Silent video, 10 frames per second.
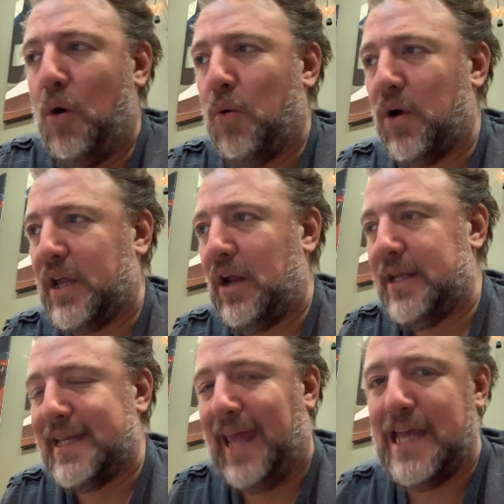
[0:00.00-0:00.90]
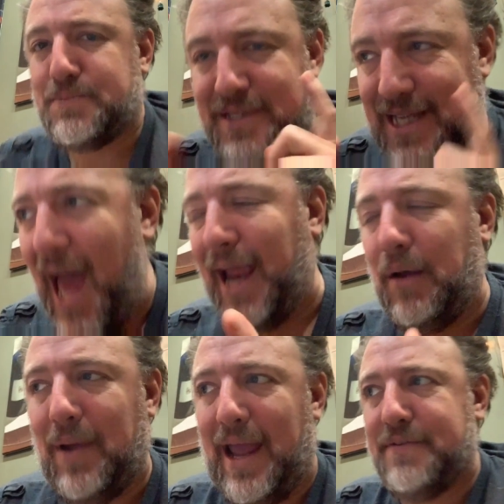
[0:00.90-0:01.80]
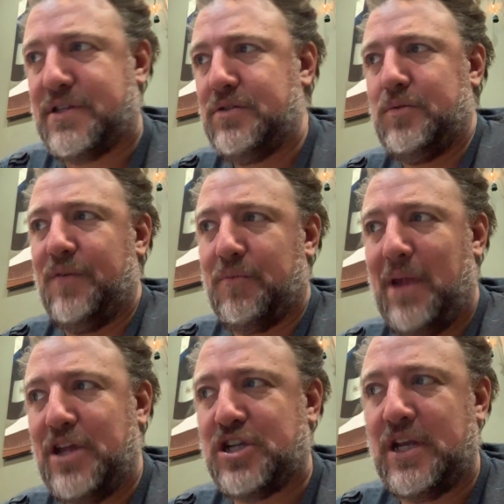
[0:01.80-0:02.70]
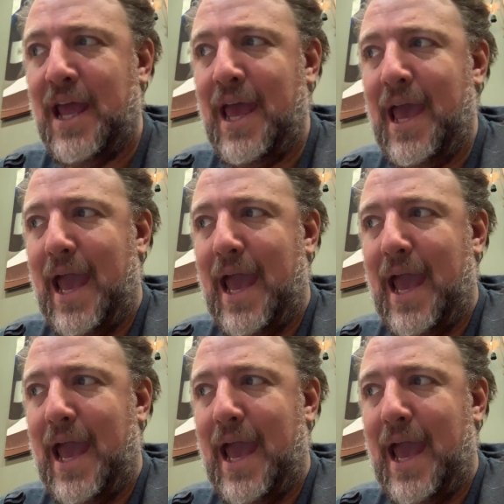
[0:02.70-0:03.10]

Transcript: working on the case. But tonight, we have some new information,